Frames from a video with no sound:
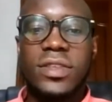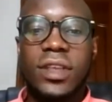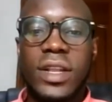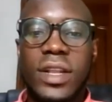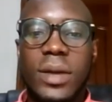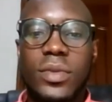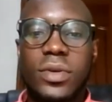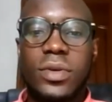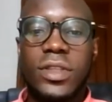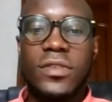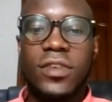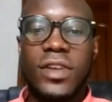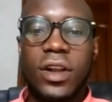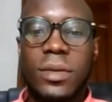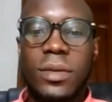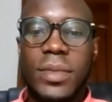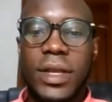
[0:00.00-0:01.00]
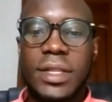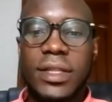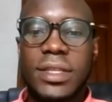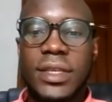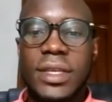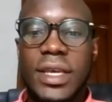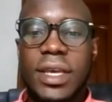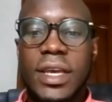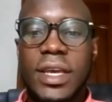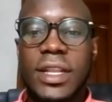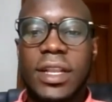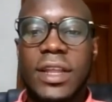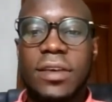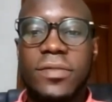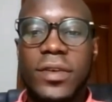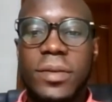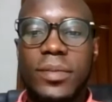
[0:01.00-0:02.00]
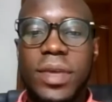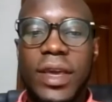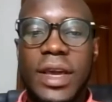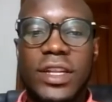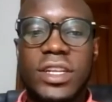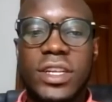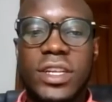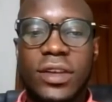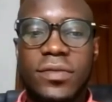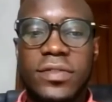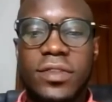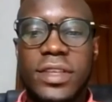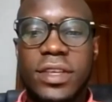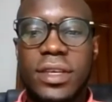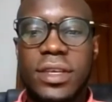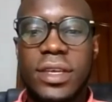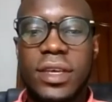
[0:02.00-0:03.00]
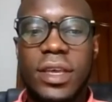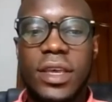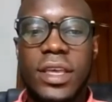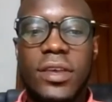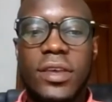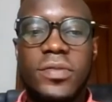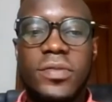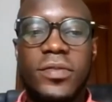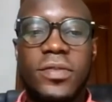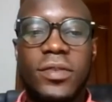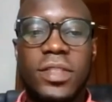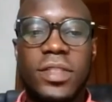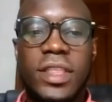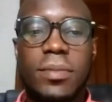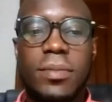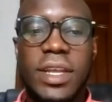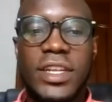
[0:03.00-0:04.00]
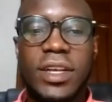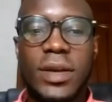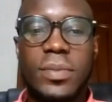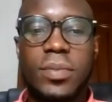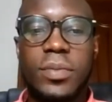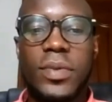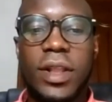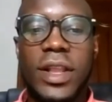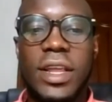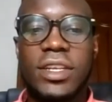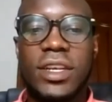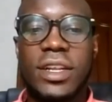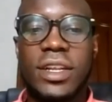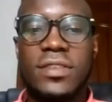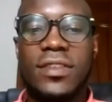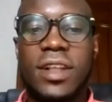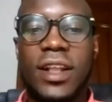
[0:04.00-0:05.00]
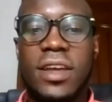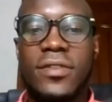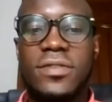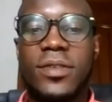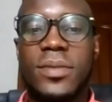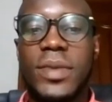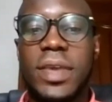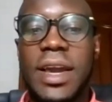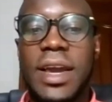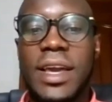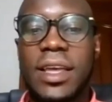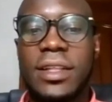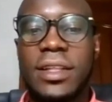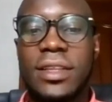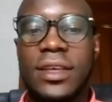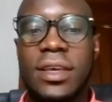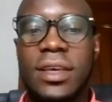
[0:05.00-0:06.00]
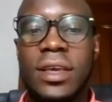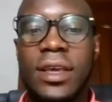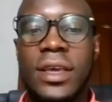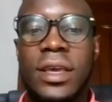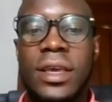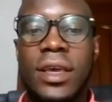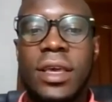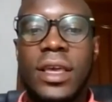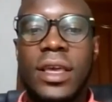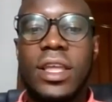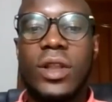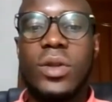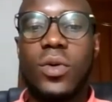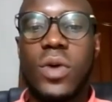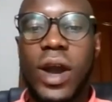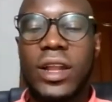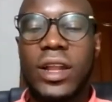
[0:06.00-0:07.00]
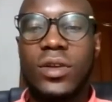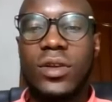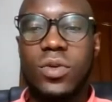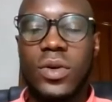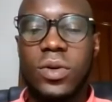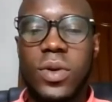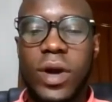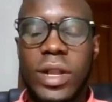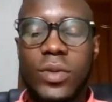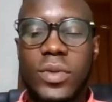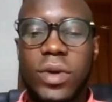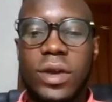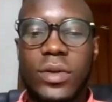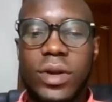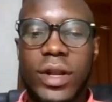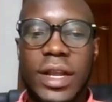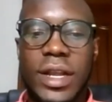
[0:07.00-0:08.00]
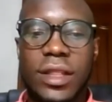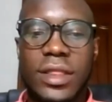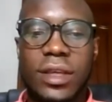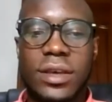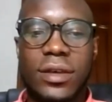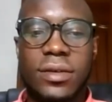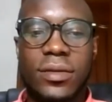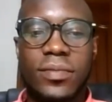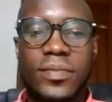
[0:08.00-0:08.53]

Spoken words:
The sustainable development can never be achieved if the major population is left behind in one way or another.